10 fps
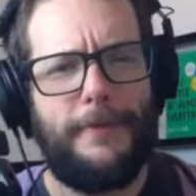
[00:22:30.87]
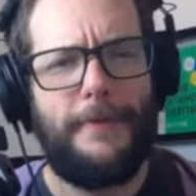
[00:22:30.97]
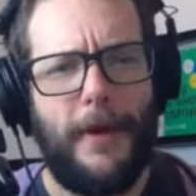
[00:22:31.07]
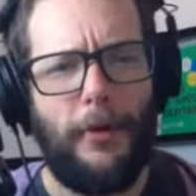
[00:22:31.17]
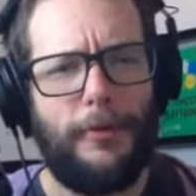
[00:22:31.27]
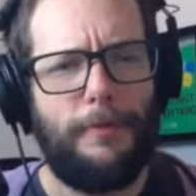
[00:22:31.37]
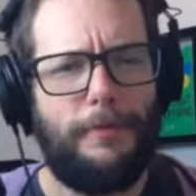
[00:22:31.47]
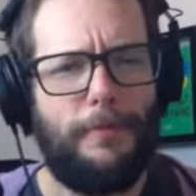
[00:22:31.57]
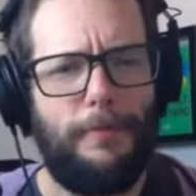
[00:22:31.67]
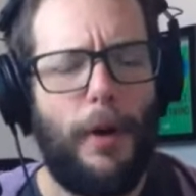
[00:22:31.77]
felt
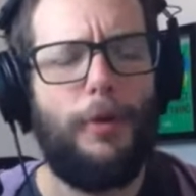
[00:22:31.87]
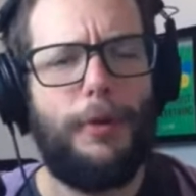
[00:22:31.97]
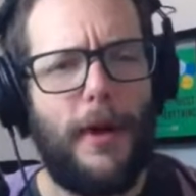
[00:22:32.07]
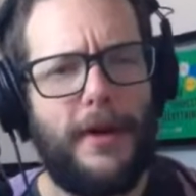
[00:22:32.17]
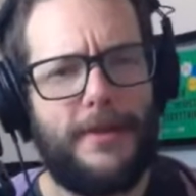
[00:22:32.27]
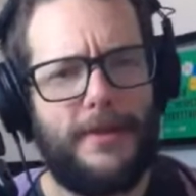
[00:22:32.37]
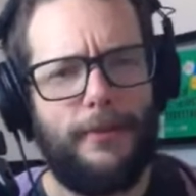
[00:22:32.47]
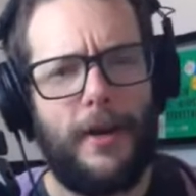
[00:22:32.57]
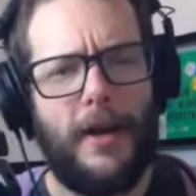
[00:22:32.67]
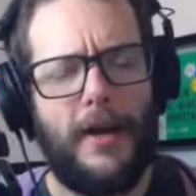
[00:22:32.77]
both ways
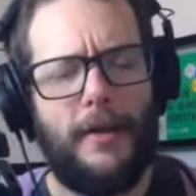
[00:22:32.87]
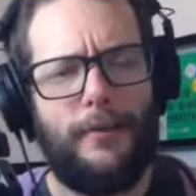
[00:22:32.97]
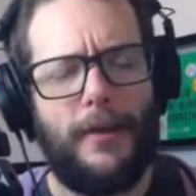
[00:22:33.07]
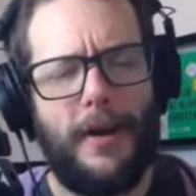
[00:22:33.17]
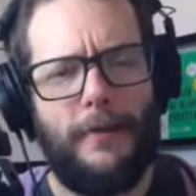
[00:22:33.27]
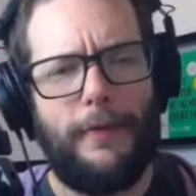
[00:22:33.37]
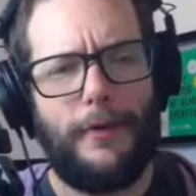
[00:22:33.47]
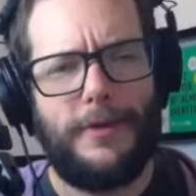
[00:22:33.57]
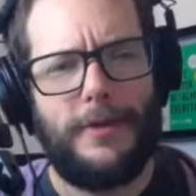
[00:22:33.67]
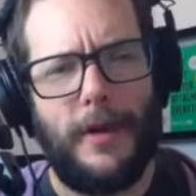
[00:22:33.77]
when I
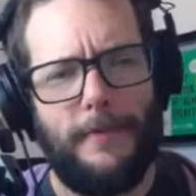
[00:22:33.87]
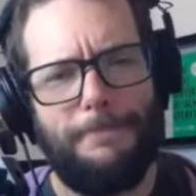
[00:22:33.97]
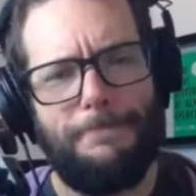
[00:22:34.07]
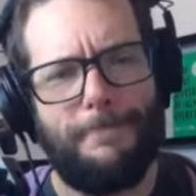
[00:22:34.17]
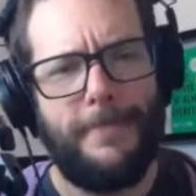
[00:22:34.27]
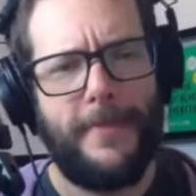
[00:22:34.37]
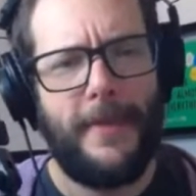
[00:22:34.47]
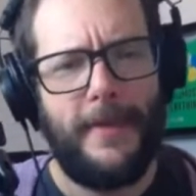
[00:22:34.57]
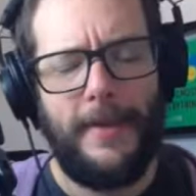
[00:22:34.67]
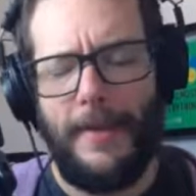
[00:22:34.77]
first
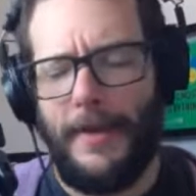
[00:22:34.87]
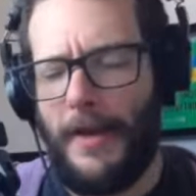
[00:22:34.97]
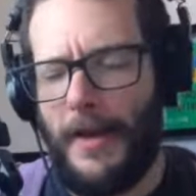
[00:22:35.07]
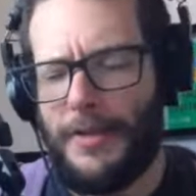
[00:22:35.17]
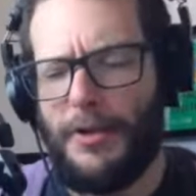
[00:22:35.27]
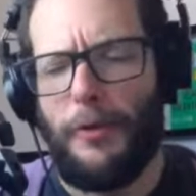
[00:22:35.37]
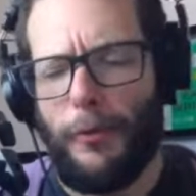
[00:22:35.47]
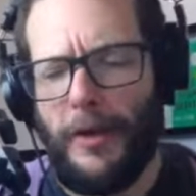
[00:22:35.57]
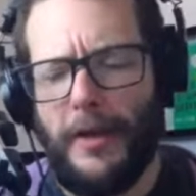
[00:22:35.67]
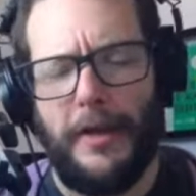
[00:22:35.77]
started
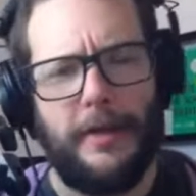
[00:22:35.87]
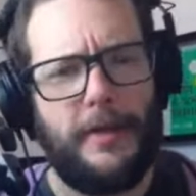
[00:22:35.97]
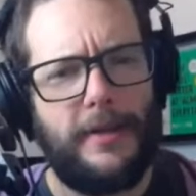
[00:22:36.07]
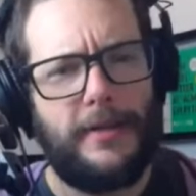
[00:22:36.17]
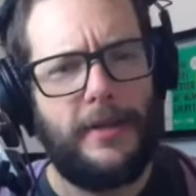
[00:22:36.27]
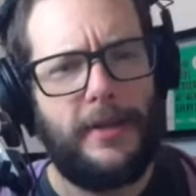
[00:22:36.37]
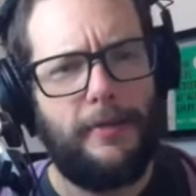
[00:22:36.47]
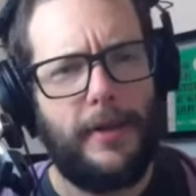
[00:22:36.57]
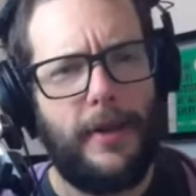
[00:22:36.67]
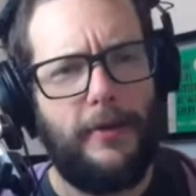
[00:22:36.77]
reading and studying
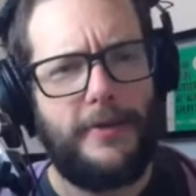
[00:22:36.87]
Plato.